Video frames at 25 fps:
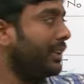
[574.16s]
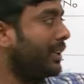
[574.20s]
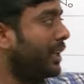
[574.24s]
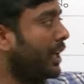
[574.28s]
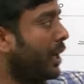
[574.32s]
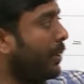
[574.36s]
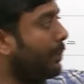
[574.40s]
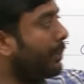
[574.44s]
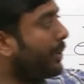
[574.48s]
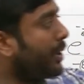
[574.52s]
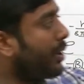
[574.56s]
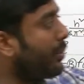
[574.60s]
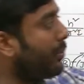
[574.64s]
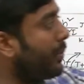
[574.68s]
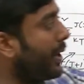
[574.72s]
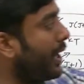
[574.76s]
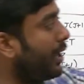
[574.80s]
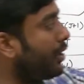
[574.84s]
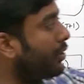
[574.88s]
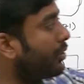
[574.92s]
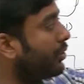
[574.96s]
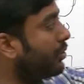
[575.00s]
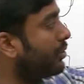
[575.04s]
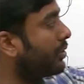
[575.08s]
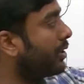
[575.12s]
the number of
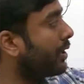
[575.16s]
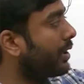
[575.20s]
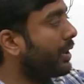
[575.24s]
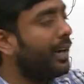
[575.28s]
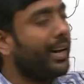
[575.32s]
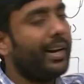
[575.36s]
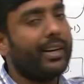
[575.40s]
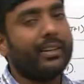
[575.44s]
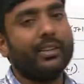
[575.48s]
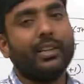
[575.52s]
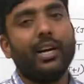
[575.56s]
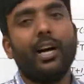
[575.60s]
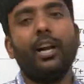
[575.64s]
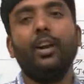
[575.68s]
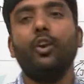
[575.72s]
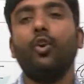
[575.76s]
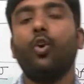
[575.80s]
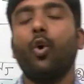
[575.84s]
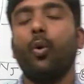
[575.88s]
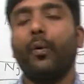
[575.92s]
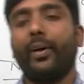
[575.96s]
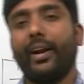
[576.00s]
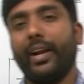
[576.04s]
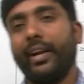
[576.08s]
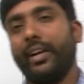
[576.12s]
molecules at the
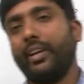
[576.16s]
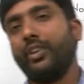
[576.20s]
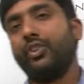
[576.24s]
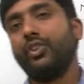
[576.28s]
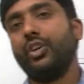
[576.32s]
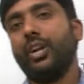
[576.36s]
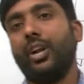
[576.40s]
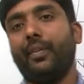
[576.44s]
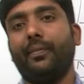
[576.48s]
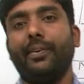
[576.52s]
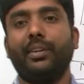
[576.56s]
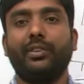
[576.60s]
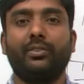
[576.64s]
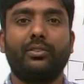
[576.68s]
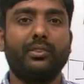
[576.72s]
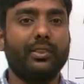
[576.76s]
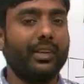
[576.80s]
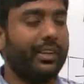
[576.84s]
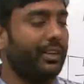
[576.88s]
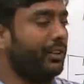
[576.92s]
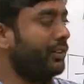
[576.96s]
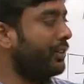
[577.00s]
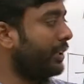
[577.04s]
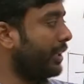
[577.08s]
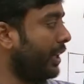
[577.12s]
lower energy levels.
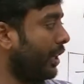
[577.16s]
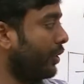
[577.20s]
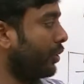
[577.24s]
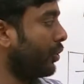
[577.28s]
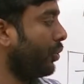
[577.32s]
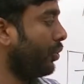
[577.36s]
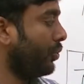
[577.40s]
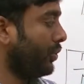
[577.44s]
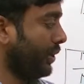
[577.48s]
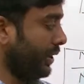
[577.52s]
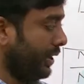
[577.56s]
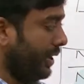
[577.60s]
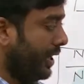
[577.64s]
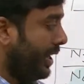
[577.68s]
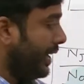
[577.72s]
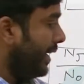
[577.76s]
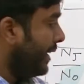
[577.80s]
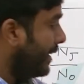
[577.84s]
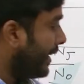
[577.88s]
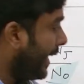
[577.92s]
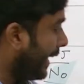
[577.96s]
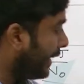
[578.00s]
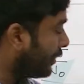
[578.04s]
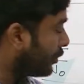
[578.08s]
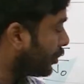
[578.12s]
That is the conclusion.
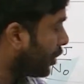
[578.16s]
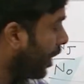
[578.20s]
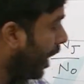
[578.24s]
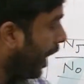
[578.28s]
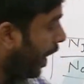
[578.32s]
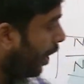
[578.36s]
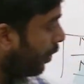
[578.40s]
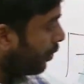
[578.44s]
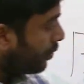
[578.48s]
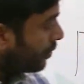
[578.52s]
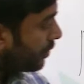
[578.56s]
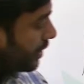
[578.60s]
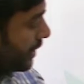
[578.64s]
Next, how